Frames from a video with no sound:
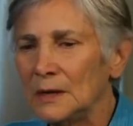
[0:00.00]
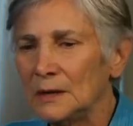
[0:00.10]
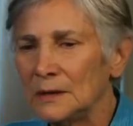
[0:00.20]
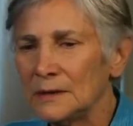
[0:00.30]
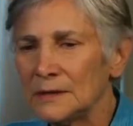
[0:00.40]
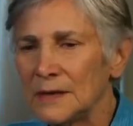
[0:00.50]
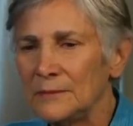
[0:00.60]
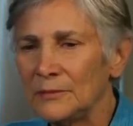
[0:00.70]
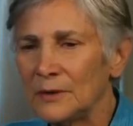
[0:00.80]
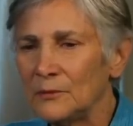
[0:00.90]
Uh, the
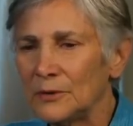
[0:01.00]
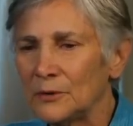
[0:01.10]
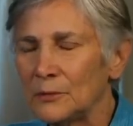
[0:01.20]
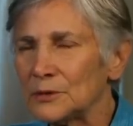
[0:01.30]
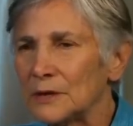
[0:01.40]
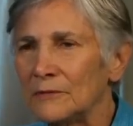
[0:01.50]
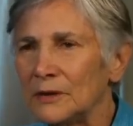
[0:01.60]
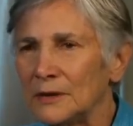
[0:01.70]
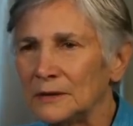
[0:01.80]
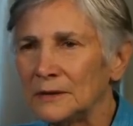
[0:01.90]
same thing with almost
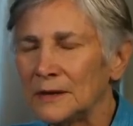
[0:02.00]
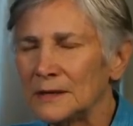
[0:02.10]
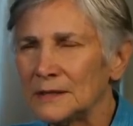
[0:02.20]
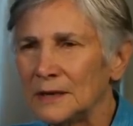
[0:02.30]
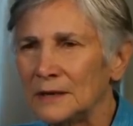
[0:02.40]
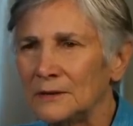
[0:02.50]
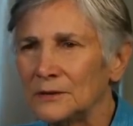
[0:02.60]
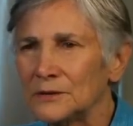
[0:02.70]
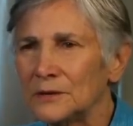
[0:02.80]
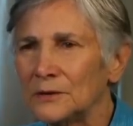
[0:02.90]
everything that they study.
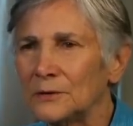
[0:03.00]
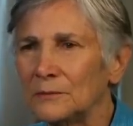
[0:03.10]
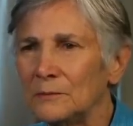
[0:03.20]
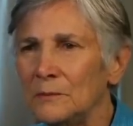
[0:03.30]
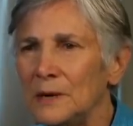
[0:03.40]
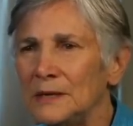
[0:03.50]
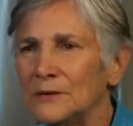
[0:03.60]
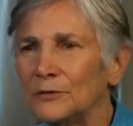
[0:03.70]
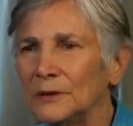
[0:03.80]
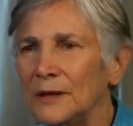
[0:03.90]
There's, there are many
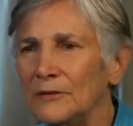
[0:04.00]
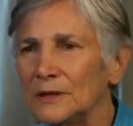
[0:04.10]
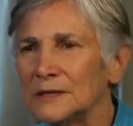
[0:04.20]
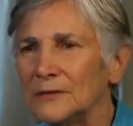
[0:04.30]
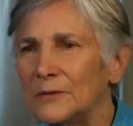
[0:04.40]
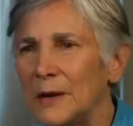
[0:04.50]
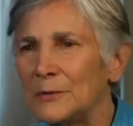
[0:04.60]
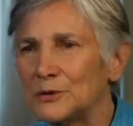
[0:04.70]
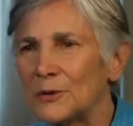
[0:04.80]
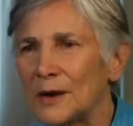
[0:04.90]
different levels of
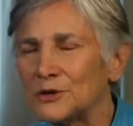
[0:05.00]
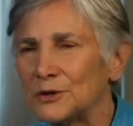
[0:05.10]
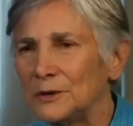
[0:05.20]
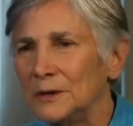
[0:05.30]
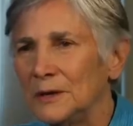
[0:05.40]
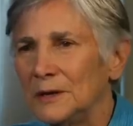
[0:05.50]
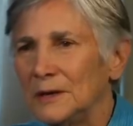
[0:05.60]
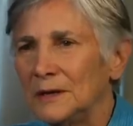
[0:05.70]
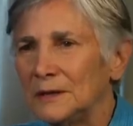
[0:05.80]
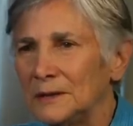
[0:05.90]
abstraction
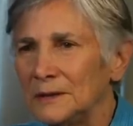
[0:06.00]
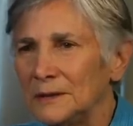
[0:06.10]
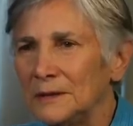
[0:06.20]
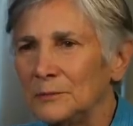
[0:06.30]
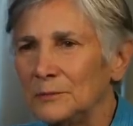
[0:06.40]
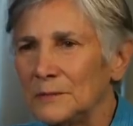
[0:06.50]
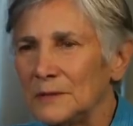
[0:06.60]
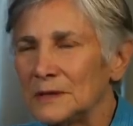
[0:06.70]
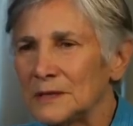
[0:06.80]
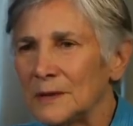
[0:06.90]
uh,
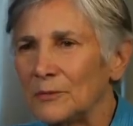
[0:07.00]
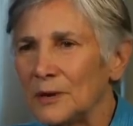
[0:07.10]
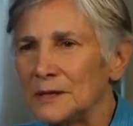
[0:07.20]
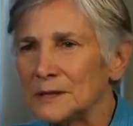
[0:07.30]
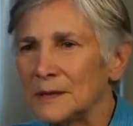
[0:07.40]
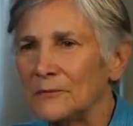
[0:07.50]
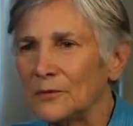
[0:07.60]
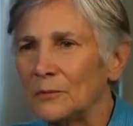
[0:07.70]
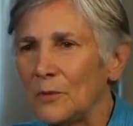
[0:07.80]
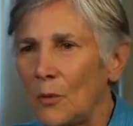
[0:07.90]
that separates them
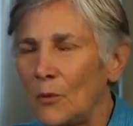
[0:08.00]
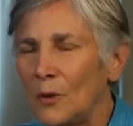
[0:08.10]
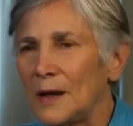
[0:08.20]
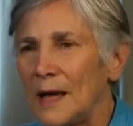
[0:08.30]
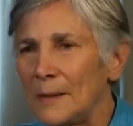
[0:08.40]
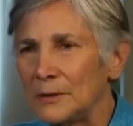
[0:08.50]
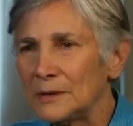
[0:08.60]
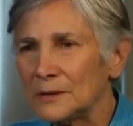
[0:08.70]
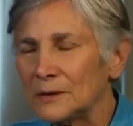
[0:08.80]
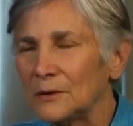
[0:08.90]
from what
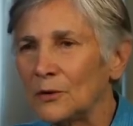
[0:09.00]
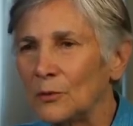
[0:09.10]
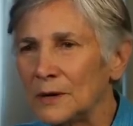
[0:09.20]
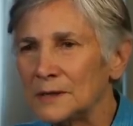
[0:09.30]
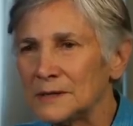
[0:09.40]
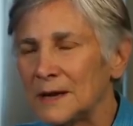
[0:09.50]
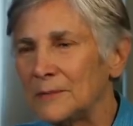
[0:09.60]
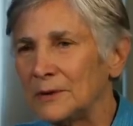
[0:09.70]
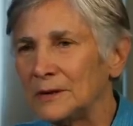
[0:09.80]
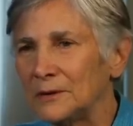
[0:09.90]
happened or what is
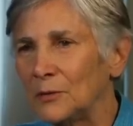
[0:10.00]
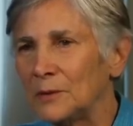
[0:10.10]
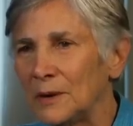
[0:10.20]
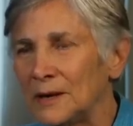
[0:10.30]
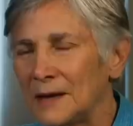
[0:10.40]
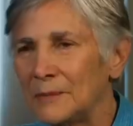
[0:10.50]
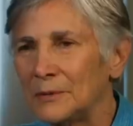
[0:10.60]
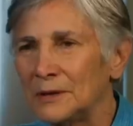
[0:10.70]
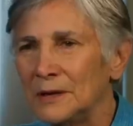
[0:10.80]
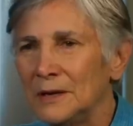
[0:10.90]
happening or what might
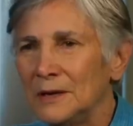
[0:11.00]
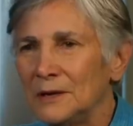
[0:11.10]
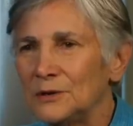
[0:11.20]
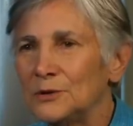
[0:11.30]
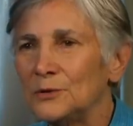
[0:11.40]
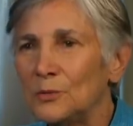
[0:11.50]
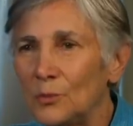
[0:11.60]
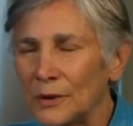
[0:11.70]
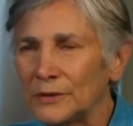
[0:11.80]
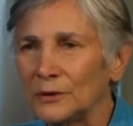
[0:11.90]
happen to
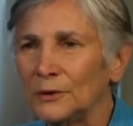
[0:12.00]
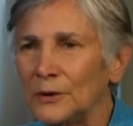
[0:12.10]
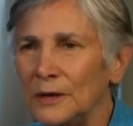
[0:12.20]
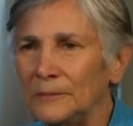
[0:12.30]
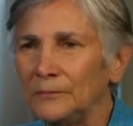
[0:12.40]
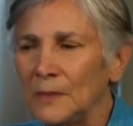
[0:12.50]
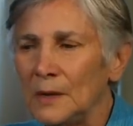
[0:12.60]
what they're learning.